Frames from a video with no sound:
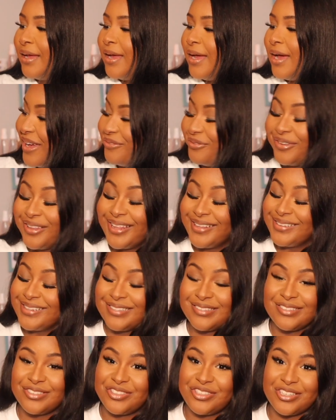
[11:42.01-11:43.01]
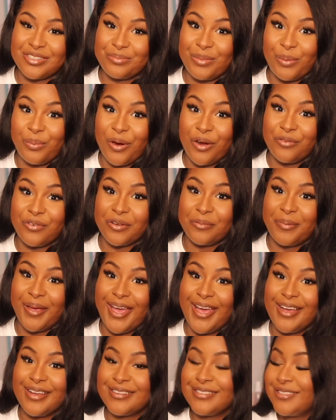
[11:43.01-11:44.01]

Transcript: I feel like this is just my perfect bag,